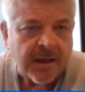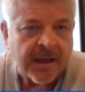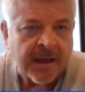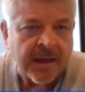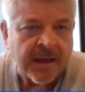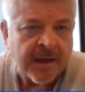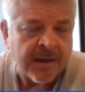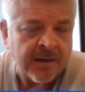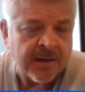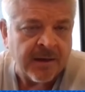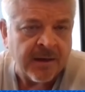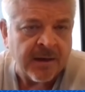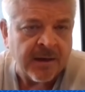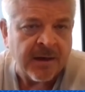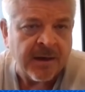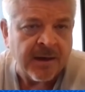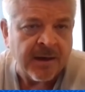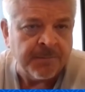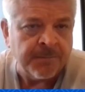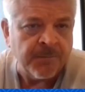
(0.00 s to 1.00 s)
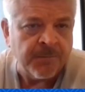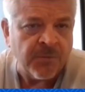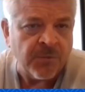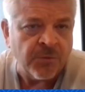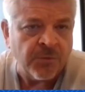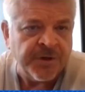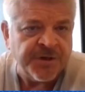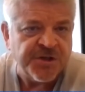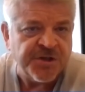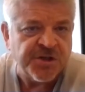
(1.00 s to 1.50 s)
And
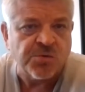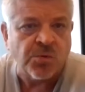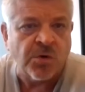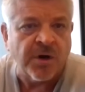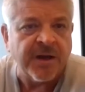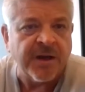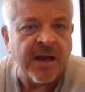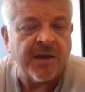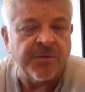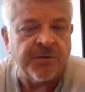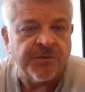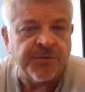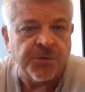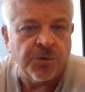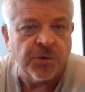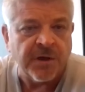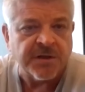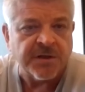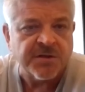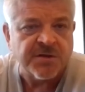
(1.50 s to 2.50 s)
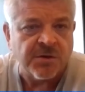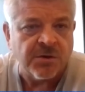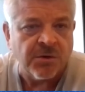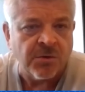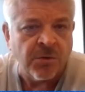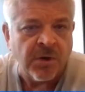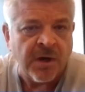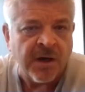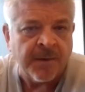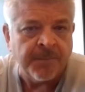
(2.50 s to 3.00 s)
we just weren't getting through it.
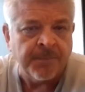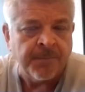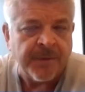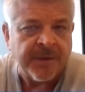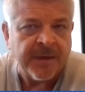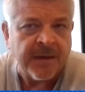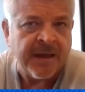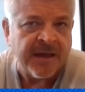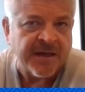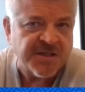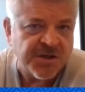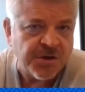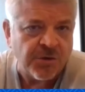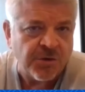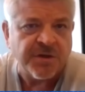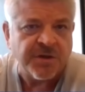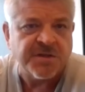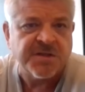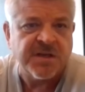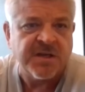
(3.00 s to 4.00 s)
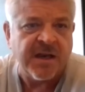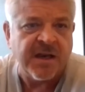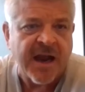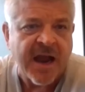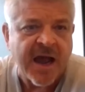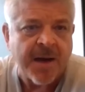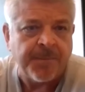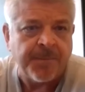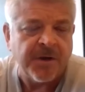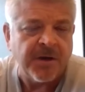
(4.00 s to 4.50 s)
So, yes, you could see it
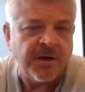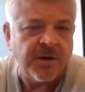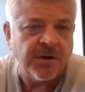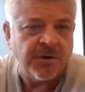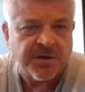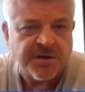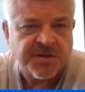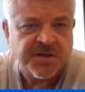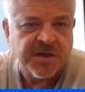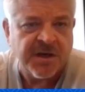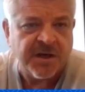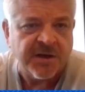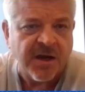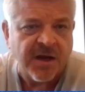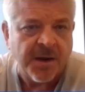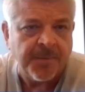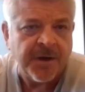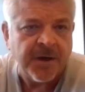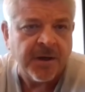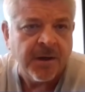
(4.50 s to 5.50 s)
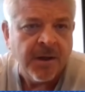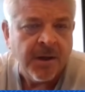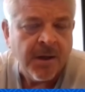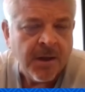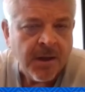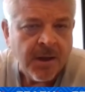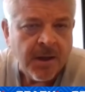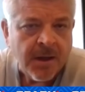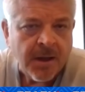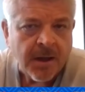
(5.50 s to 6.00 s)
happening. You could see it coming.
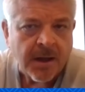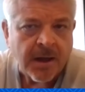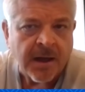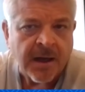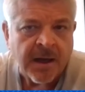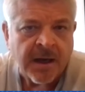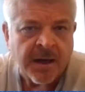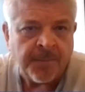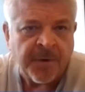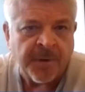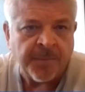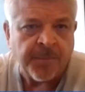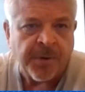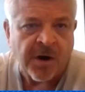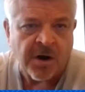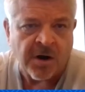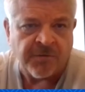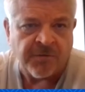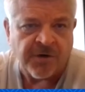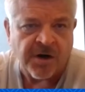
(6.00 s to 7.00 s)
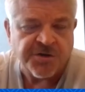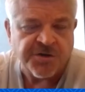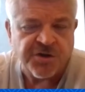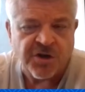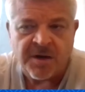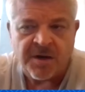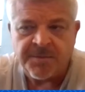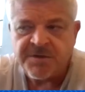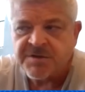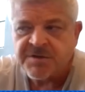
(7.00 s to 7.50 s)
But part of our
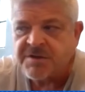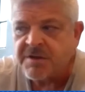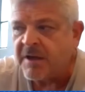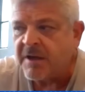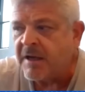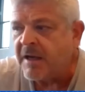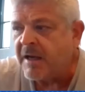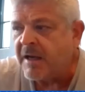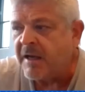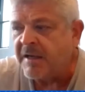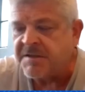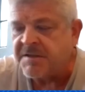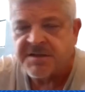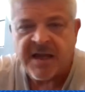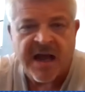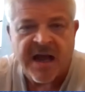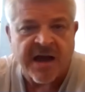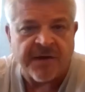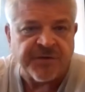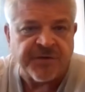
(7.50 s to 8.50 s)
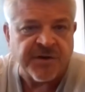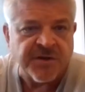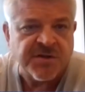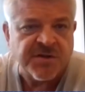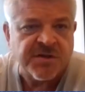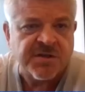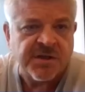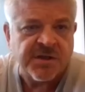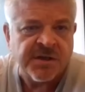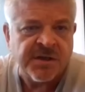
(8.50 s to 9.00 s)
job as staff
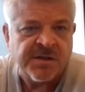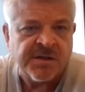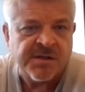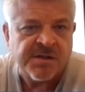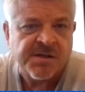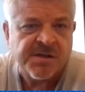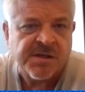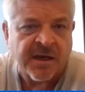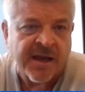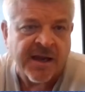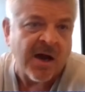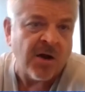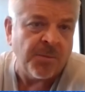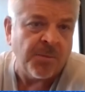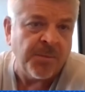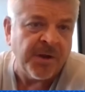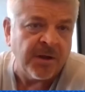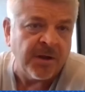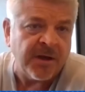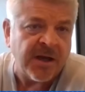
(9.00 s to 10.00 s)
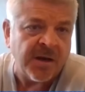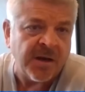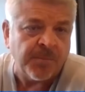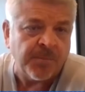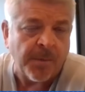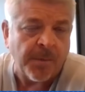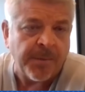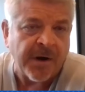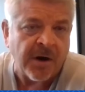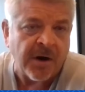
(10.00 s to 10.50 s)
is accountability and
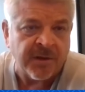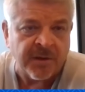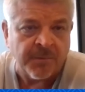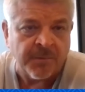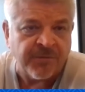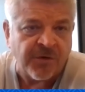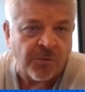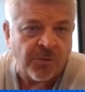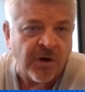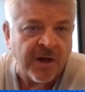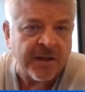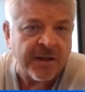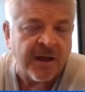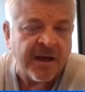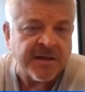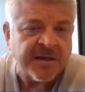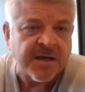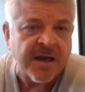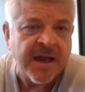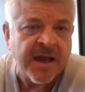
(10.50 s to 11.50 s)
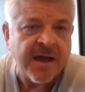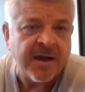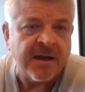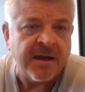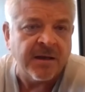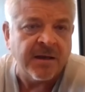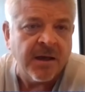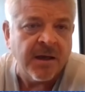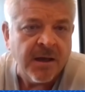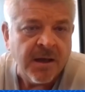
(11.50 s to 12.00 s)
preparing them for what lies ahead.
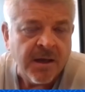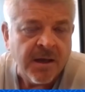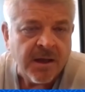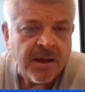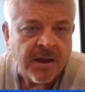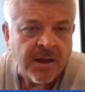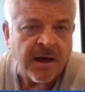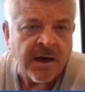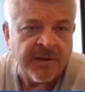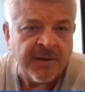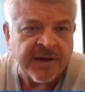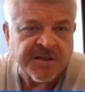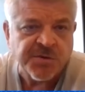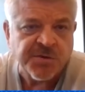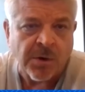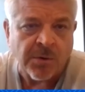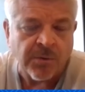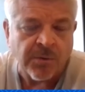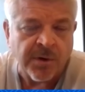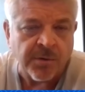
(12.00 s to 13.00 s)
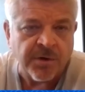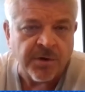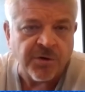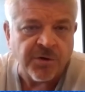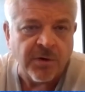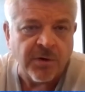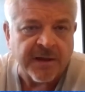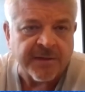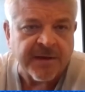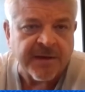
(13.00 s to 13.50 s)
And that's what we were
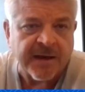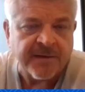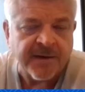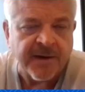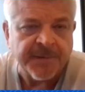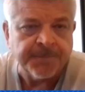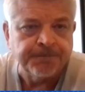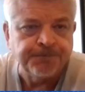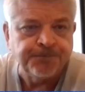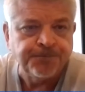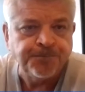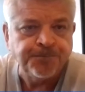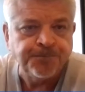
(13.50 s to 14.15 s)
doing at that time.